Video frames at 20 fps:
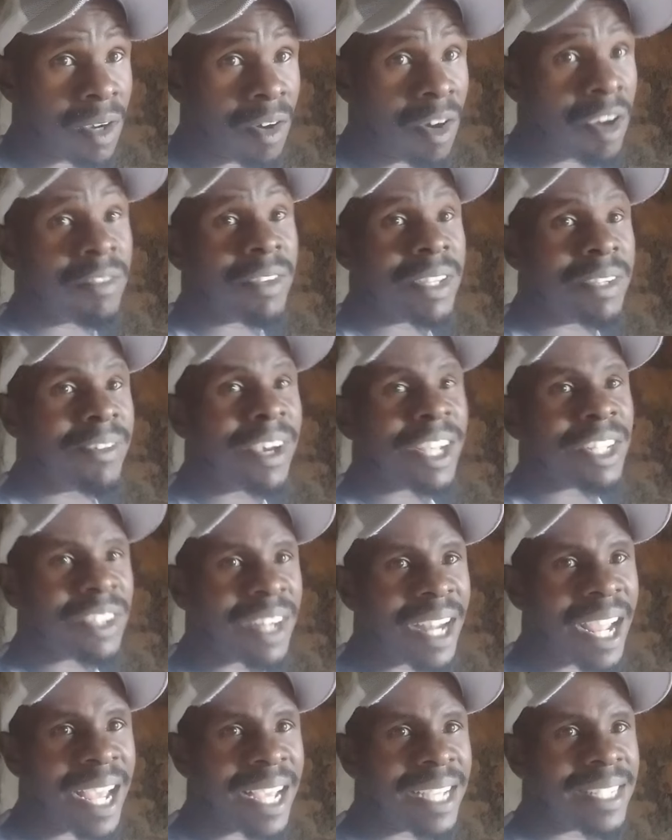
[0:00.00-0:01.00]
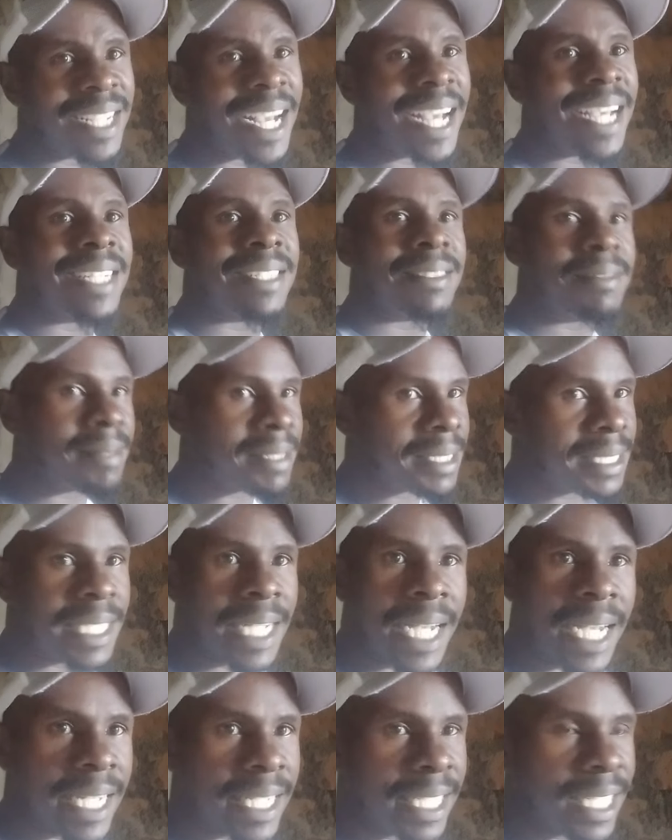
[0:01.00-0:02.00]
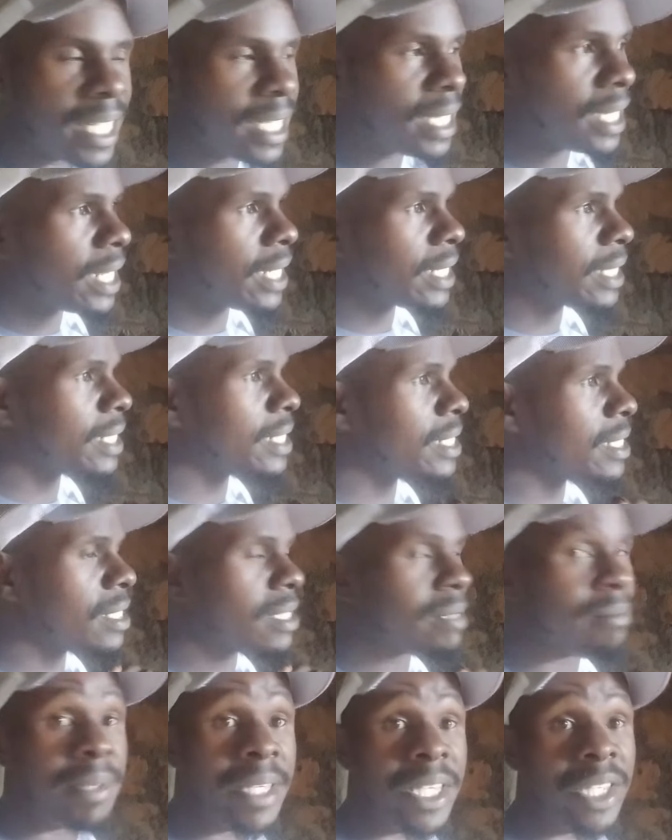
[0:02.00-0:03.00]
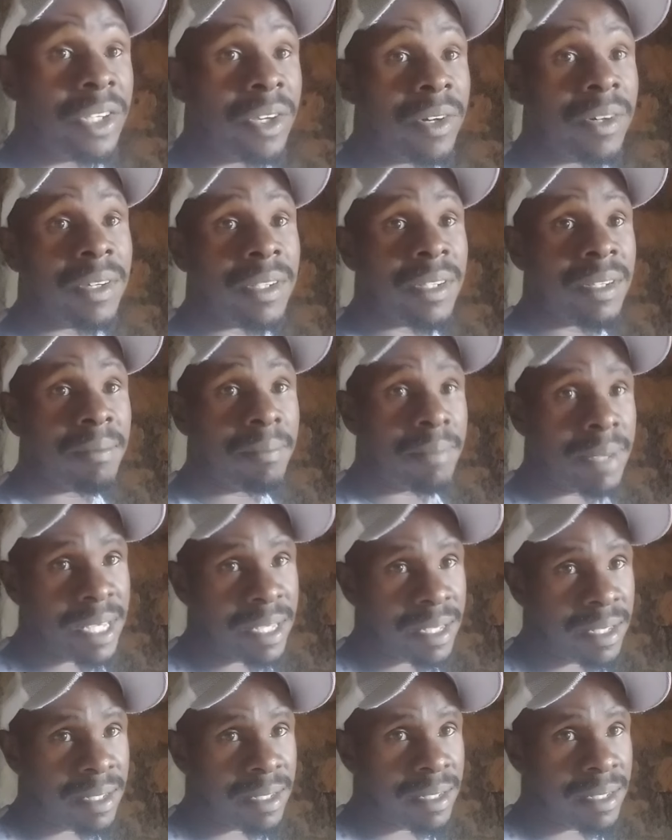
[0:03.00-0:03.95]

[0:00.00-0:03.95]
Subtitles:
Or even if I try, I get like it's beyond me.